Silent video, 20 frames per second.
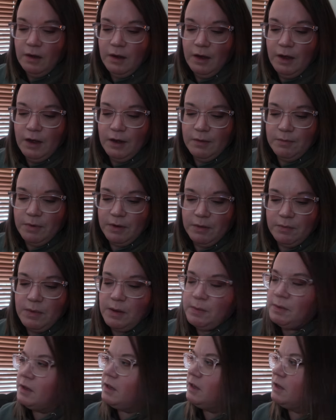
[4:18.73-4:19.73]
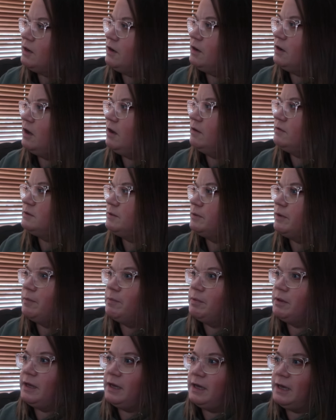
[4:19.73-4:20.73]
um, but maybe clear it off so we can
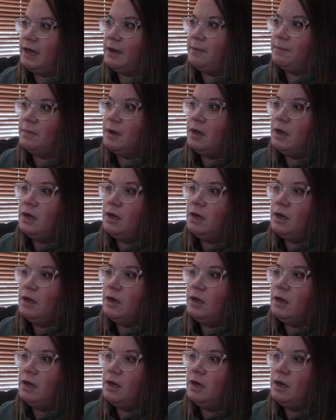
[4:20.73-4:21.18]
play a game.